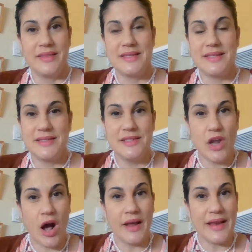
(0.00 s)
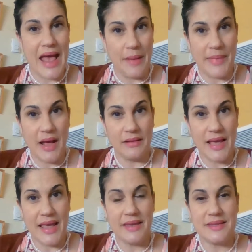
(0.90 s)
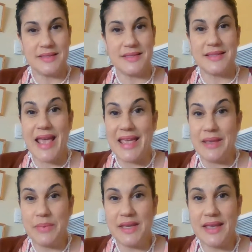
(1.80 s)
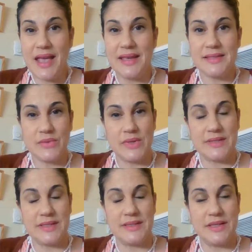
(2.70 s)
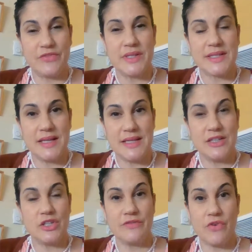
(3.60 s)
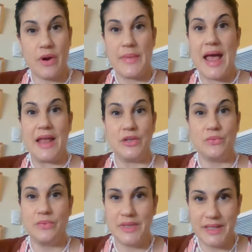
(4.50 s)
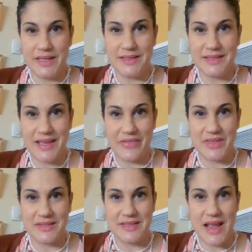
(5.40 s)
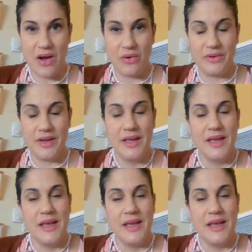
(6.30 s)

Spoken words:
This is not MLA, this is APA, so it is a different citation format, and you really need to get this down